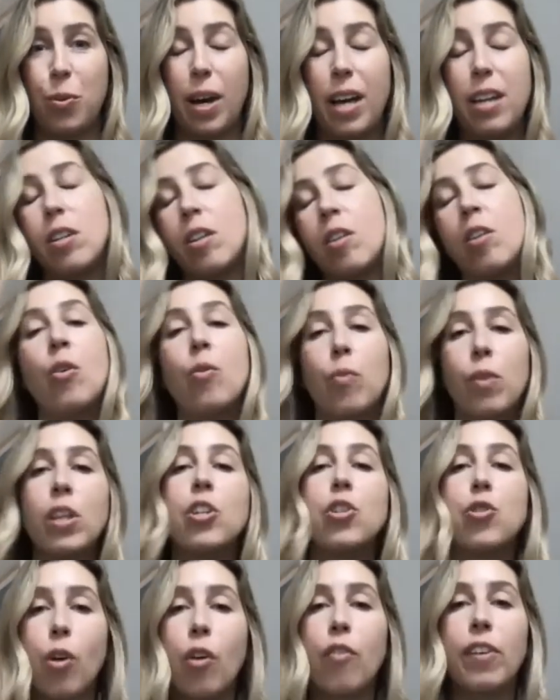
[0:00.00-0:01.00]
and really
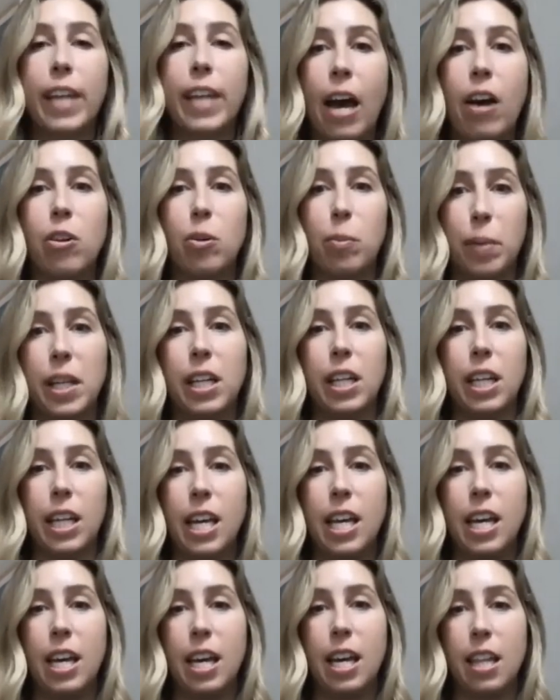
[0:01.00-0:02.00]
drove
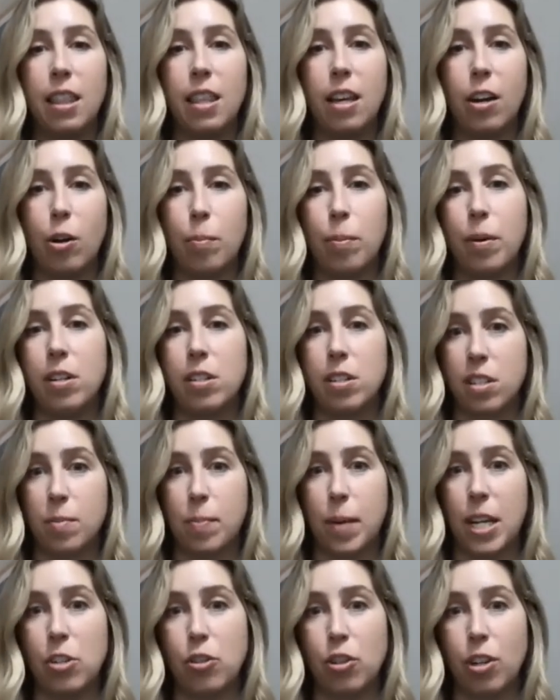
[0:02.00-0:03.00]
accountability in their
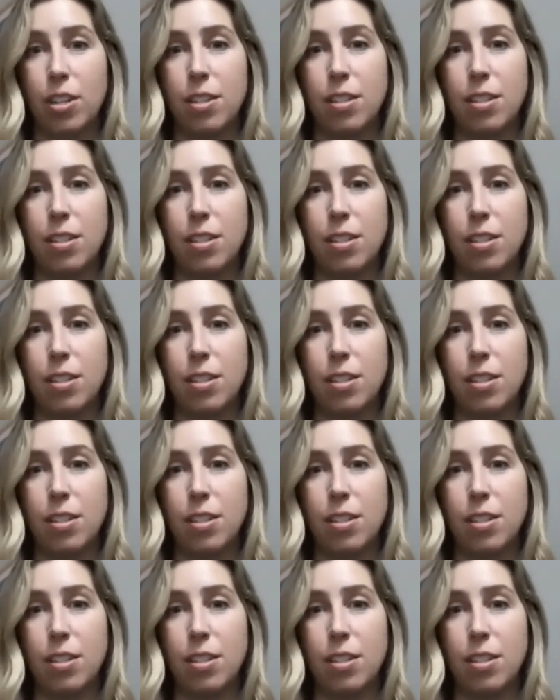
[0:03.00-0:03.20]
participation.